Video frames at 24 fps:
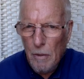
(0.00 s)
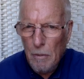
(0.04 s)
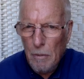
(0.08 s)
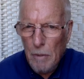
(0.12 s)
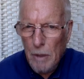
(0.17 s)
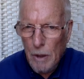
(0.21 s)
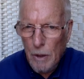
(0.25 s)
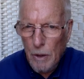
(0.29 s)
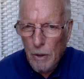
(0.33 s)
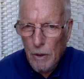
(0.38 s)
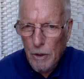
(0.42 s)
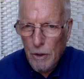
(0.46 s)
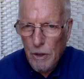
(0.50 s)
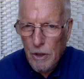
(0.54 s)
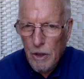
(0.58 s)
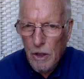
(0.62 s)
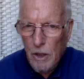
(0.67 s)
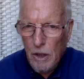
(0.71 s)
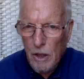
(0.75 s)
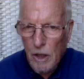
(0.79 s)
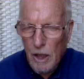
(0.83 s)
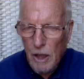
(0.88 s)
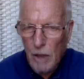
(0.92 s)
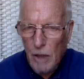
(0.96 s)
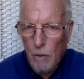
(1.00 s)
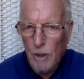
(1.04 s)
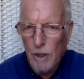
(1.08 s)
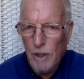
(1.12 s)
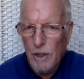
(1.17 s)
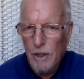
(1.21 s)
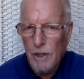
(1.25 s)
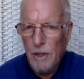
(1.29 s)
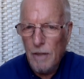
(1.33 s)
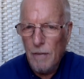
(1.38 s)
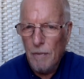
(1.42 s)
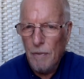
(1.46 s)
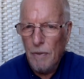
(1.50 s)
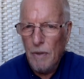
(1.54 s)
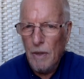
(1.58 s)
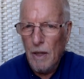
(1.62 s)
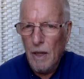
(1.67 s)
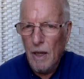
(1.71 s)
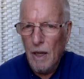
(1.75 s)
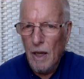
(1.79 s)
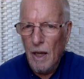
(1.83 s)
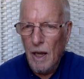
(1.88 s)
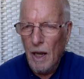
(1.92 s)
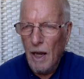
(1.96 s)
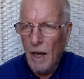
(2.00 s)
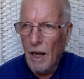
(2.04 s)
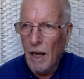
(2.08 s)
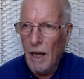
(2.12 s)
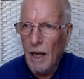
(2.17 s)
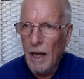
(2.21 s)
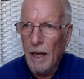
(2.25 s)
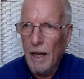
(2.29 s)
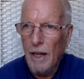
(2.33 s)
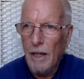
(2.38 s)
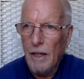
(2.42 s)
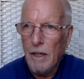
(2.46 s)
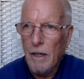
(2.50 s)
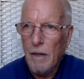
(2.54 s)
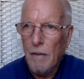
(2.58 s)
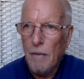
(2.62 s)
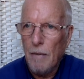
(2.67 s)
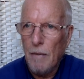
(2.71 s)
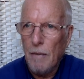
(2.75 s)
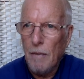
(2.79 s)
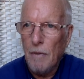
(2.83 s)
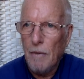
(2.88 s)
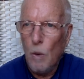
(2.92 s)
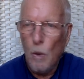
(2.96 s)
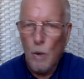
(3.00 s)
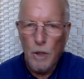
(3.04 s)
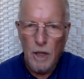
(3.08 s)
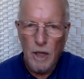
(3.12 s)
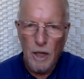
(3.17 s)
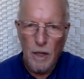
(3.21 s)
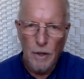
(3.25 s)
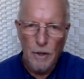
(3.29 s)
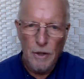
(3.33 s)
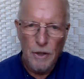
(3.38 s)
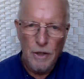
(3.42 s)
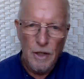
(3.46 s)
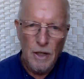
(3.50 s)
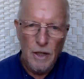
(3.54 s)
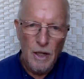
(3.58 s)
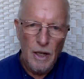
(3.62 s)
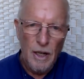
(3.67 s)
pills, liquids, and audios.